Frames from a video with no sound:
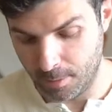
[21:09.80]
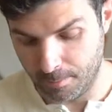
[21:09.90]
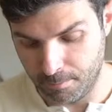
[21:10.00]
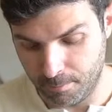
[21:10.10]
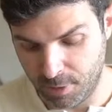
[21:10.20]

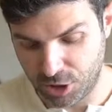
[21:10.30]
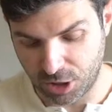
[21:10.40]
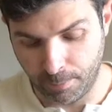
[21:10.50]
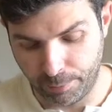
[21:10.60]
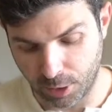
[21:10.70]

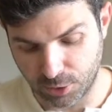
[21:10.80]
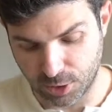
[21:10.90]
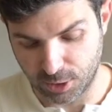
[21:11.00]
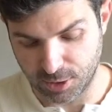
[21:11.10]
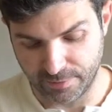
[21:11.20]
Michel Brück's
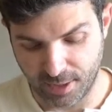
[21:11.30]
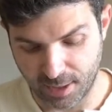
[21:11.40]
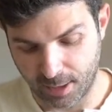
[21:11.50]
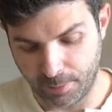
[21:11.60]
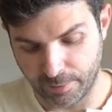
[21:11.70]
guitars, I've got a
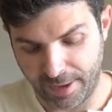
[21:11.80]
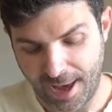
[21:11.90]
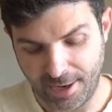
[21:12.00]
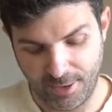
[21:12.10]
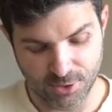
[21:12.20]
couple of
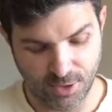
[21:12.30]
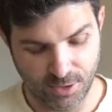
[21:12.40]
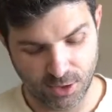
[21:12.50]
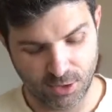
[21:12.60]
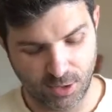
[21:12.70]
cat hairs on this
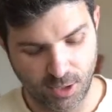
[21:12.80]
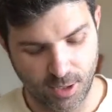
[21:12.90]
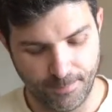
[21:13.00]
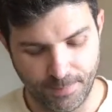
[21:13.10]
guitar here.